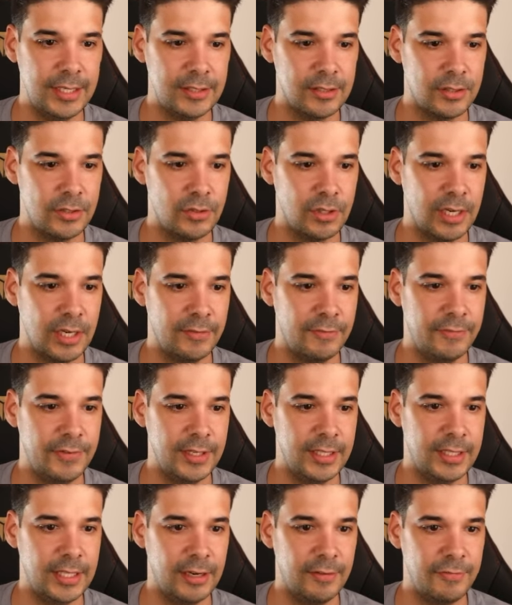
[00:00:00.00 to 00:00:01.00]
So you can
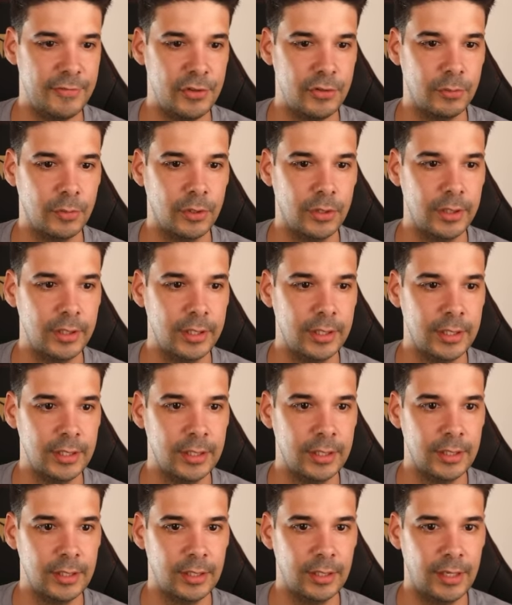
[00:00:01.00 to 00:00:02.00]
fit a few more,
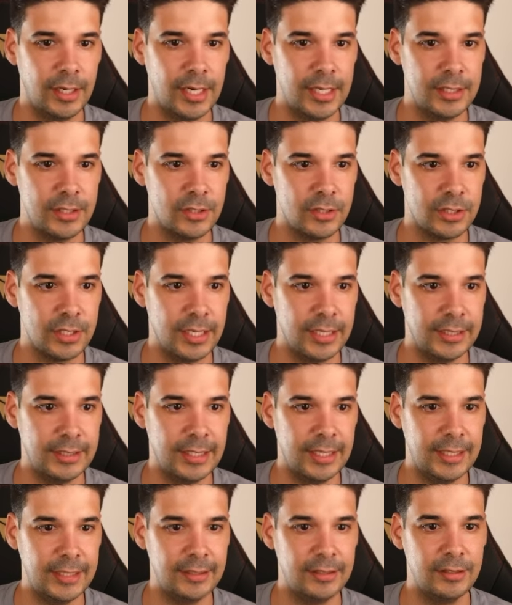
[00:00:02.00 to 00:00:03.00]
all right? Just like that.